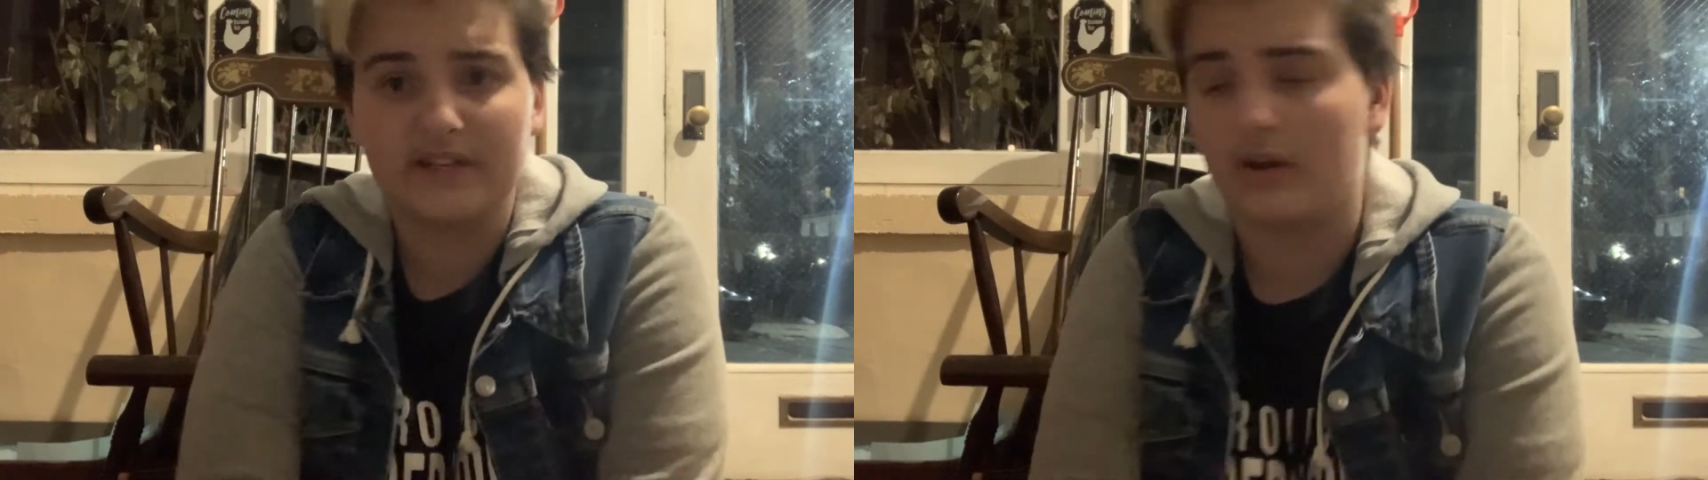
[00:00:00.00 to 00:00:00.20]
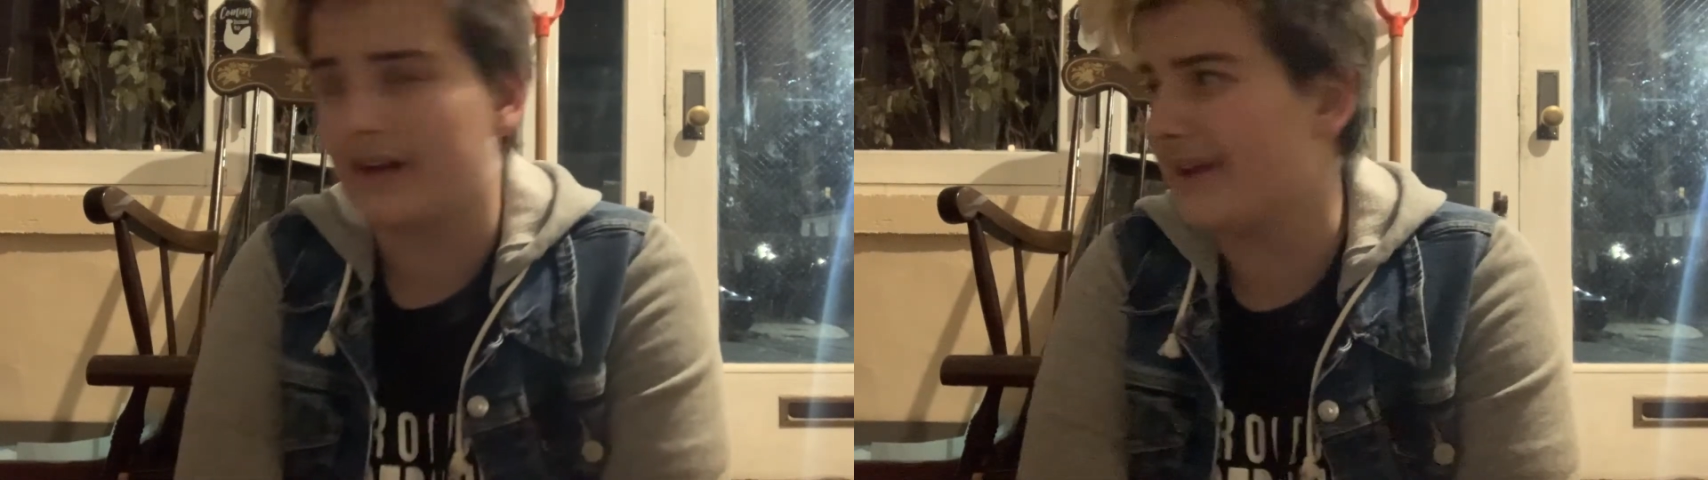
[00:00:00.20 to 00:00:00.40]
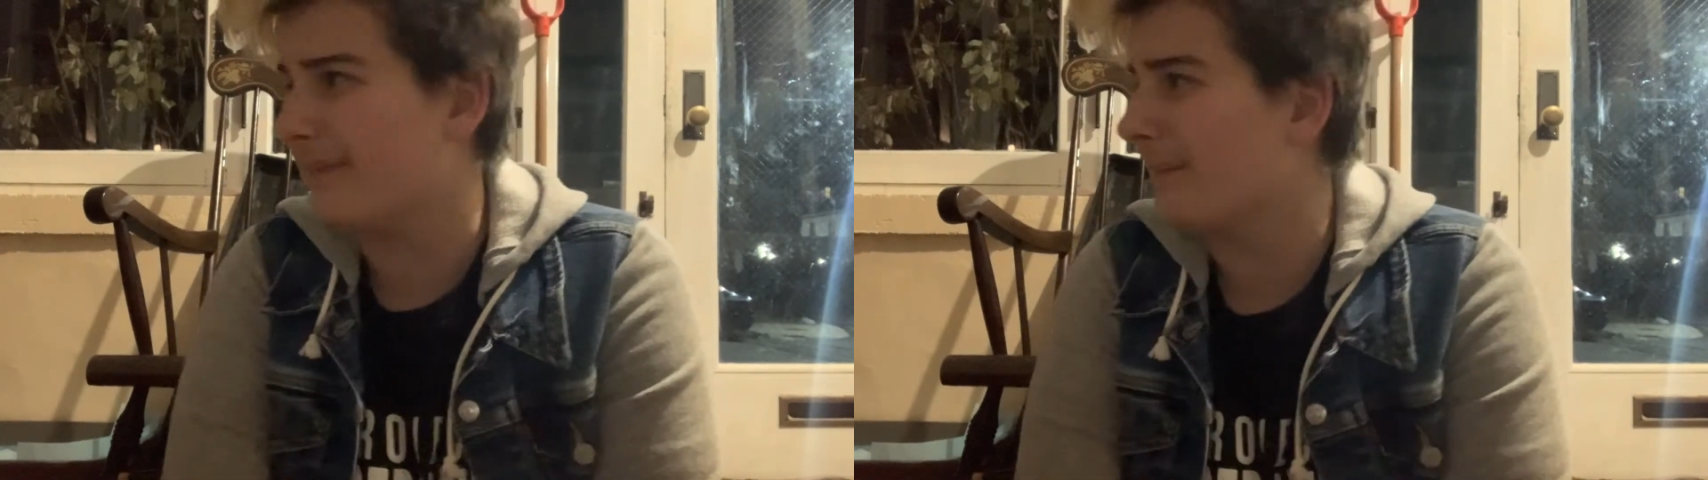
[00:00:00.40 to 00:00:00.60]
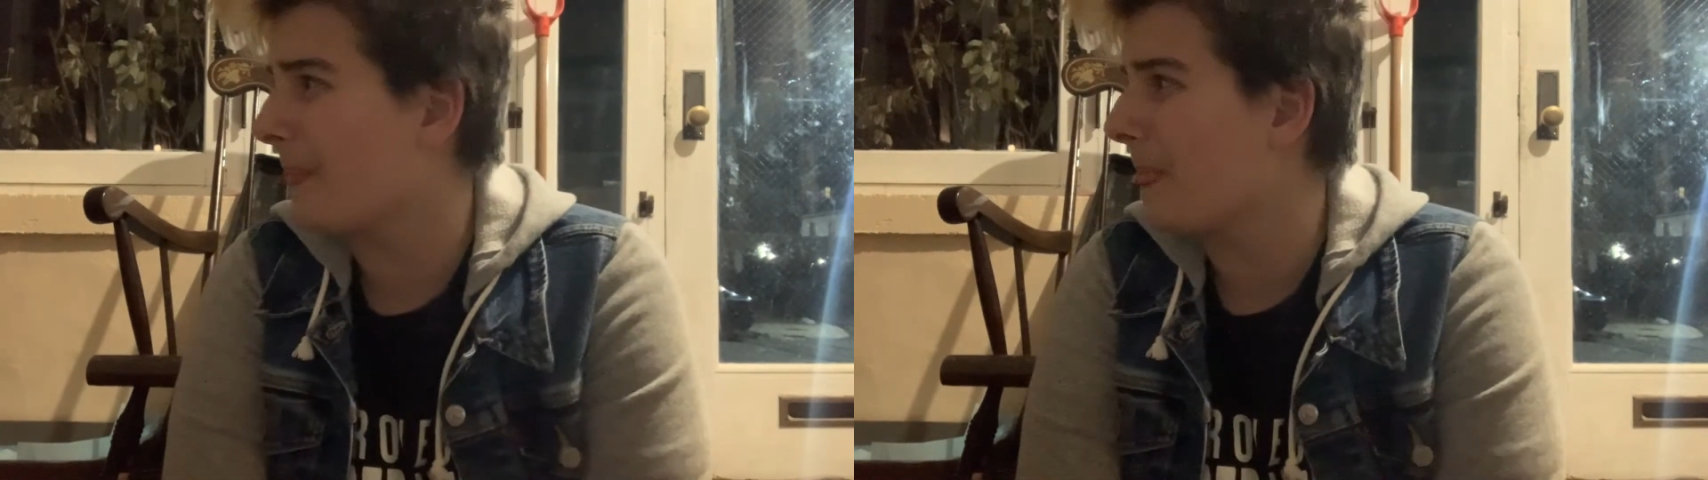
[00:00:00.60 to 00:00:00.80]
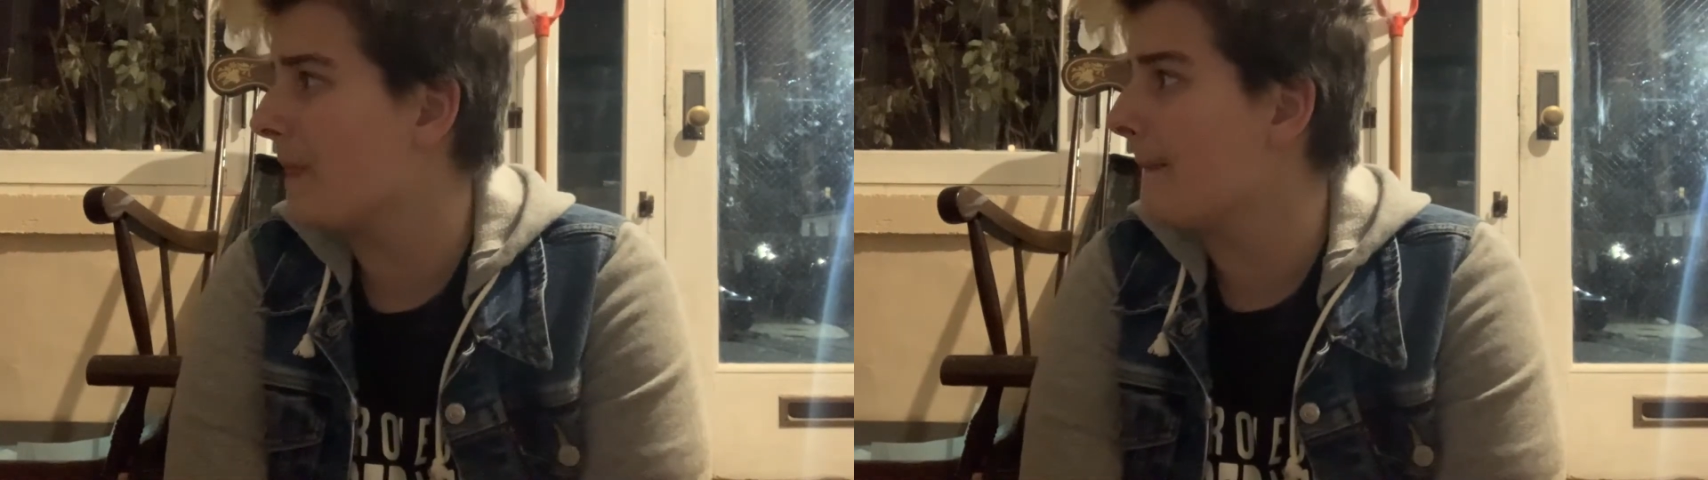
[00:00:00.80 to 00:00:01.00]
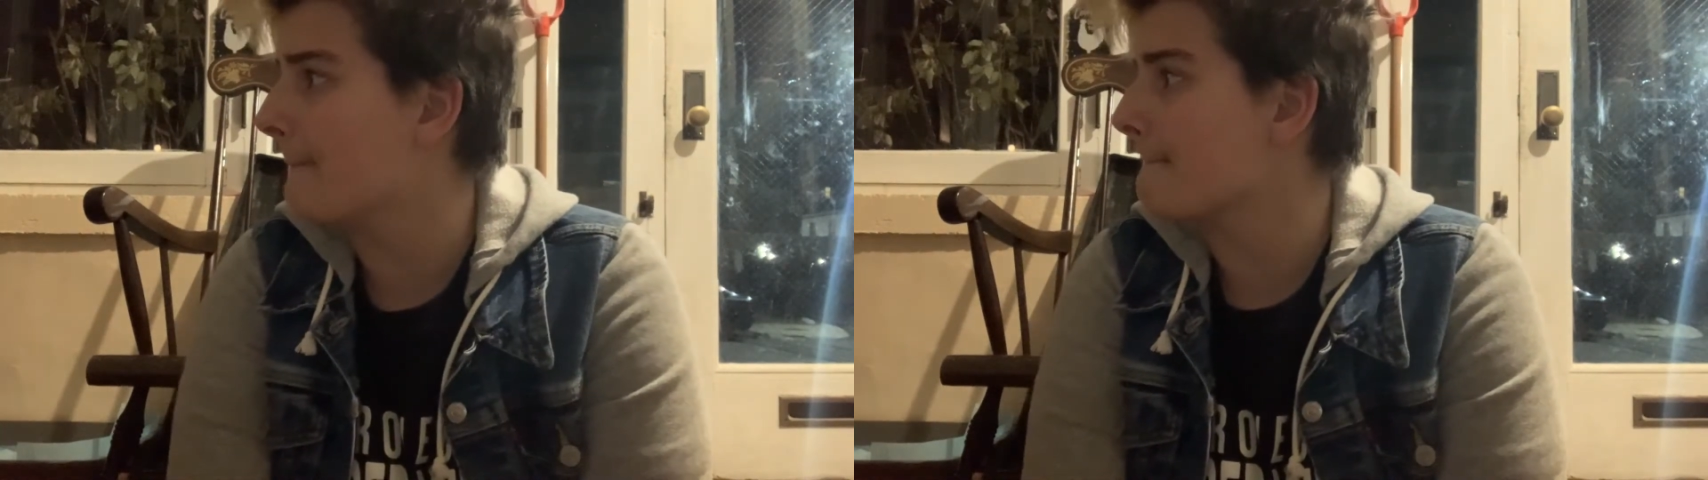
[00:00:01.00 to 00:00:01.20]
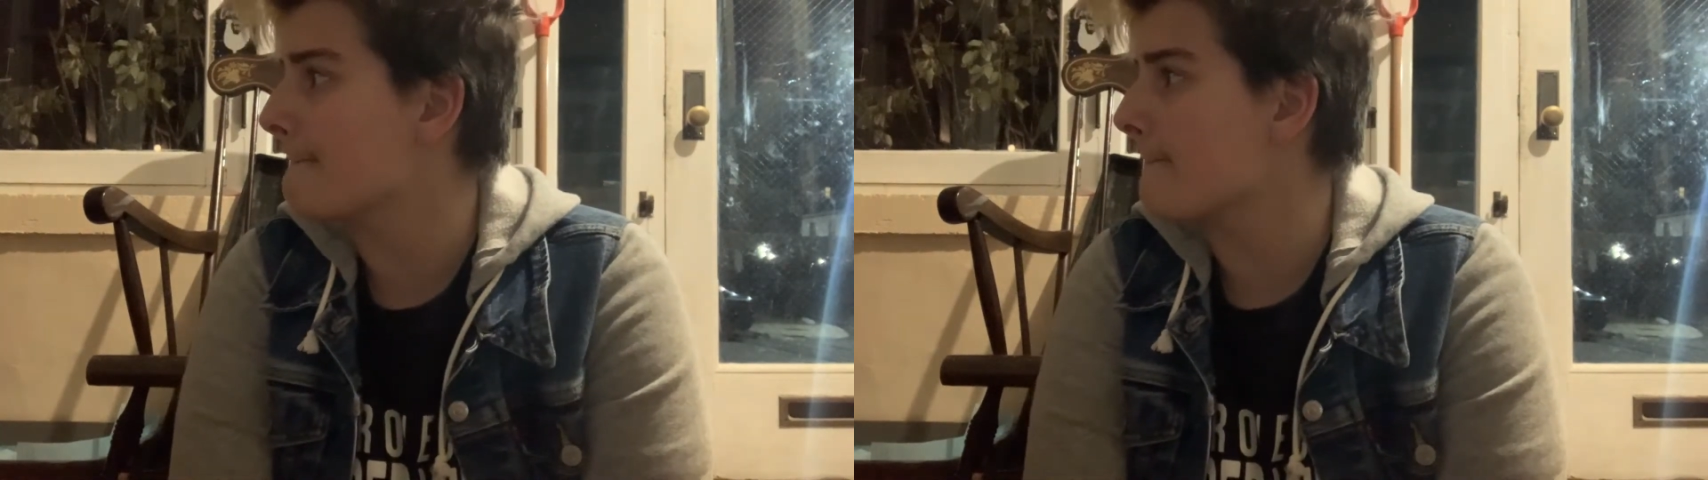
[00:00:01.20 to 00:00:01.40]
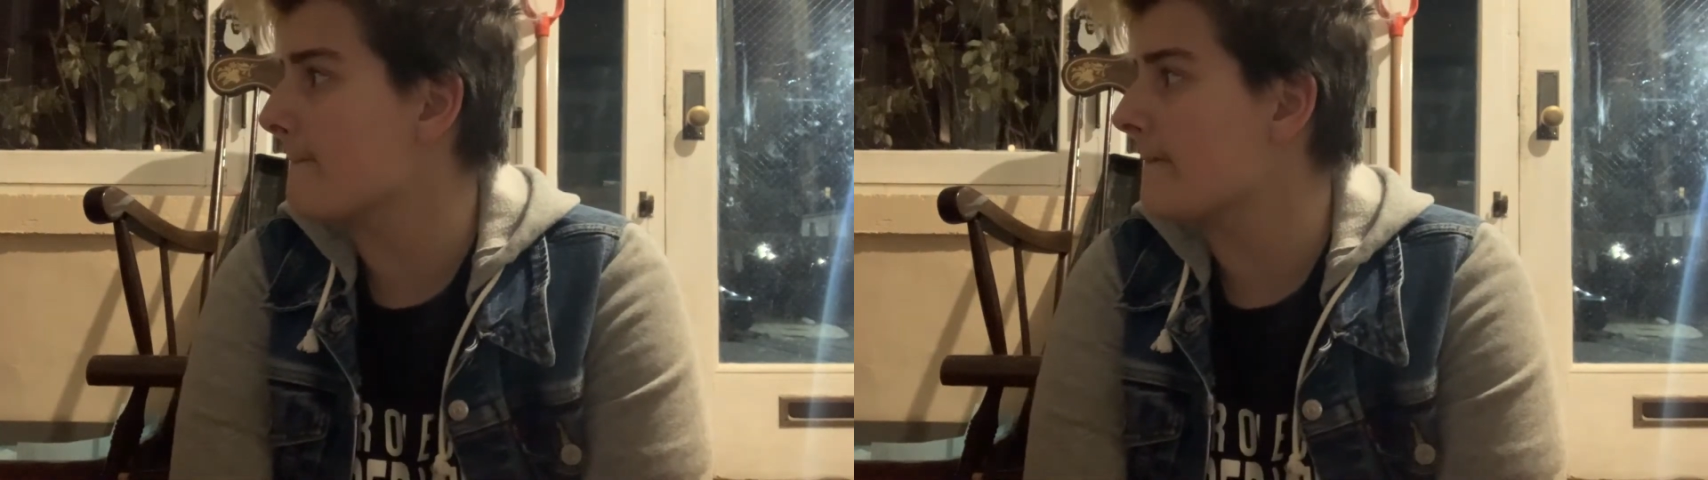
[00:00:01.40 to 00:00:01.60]
naughty
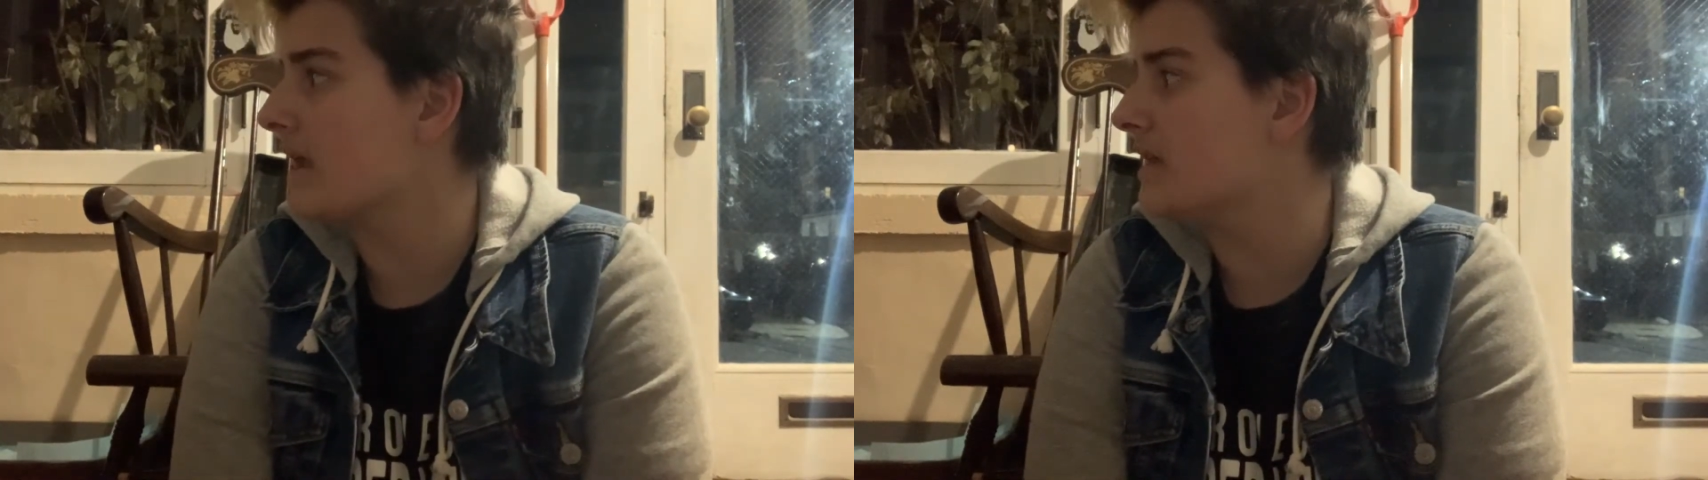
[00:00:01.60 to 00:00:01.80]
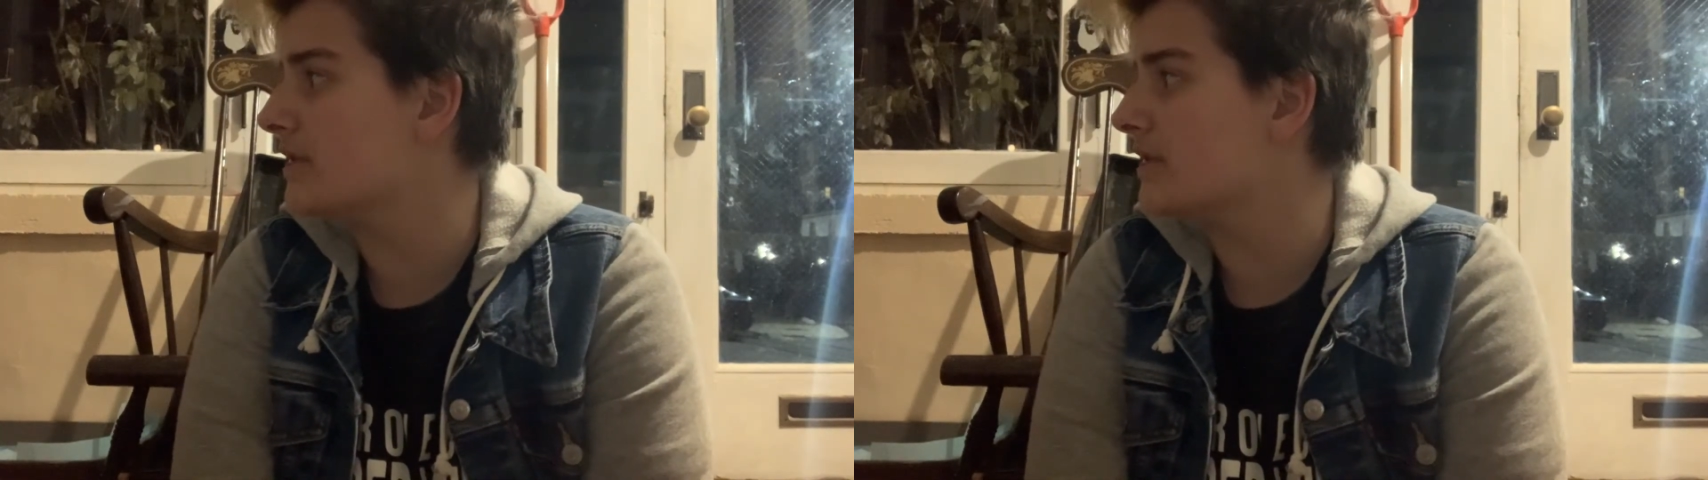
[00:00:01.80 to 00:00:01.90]
in